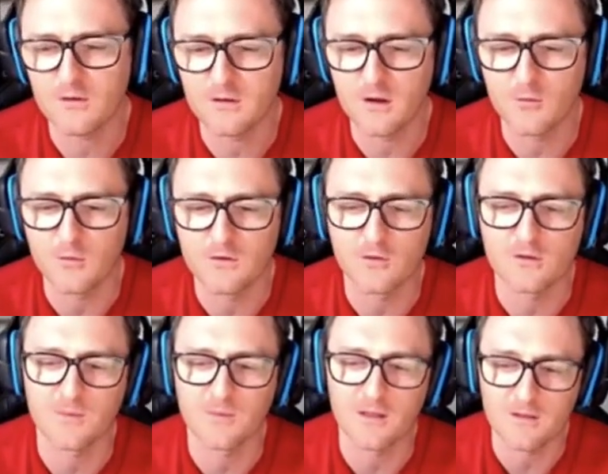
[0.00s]
You've talked
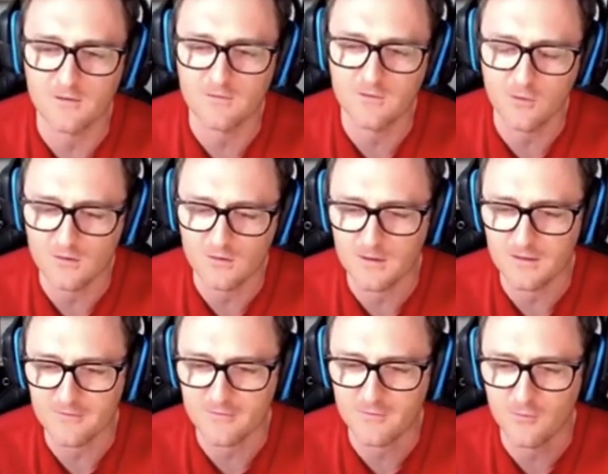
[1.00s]
about
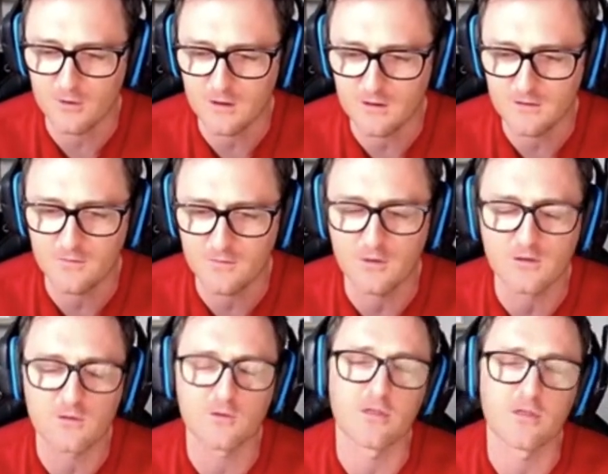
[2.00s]
that $40,000 to
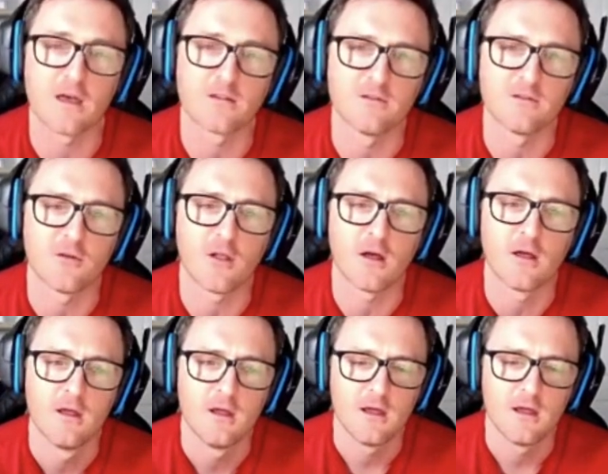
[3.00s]

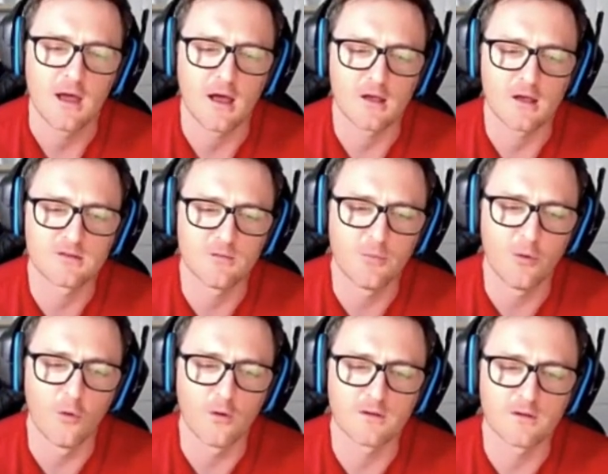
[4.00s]
$42,000
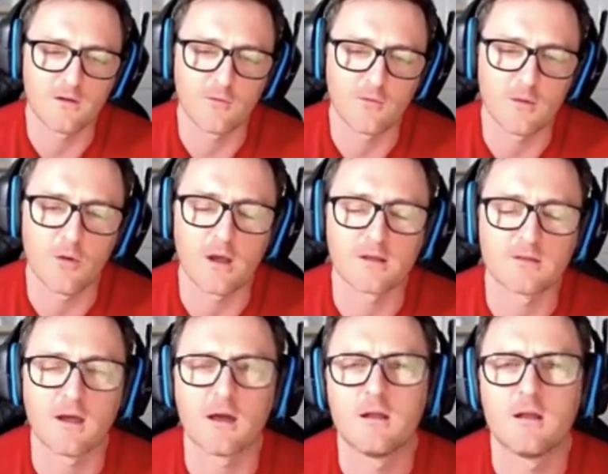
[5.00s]
support as if we break
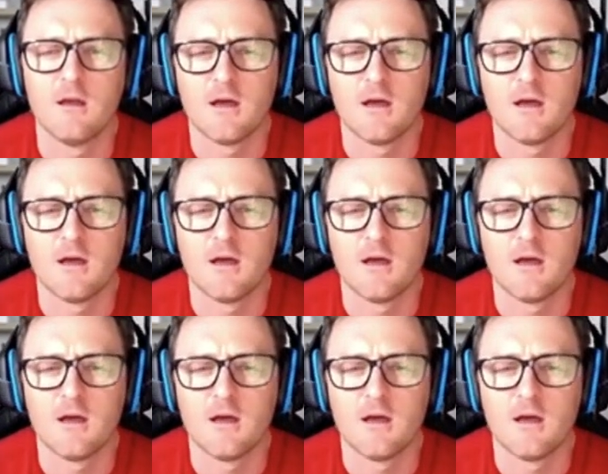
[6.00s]
down.